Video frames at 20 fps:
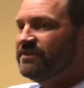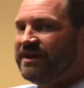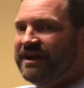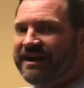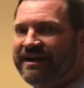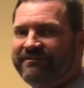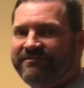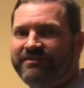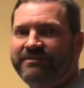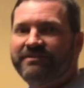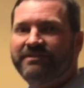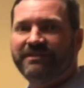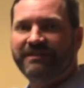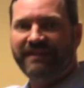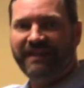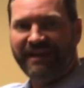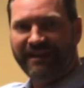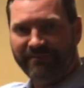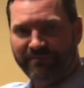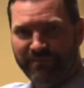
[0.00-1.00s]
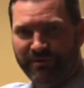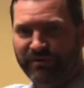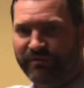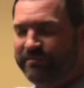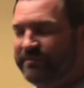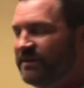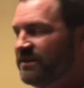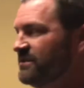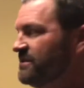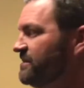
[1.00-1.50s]
you have leg
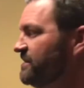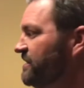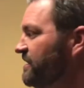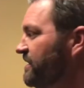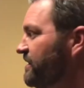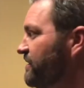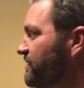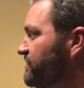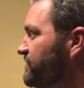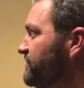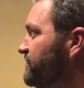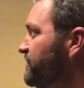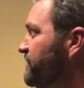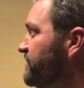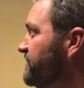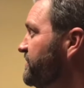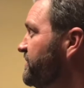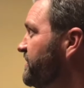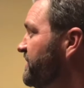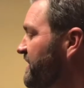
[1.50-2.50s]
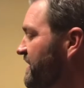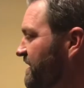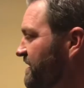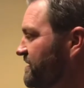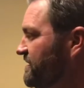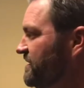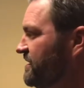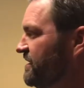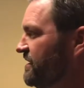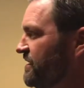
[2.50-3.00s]
movements and those sorts of
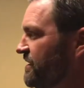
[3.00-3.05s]
things.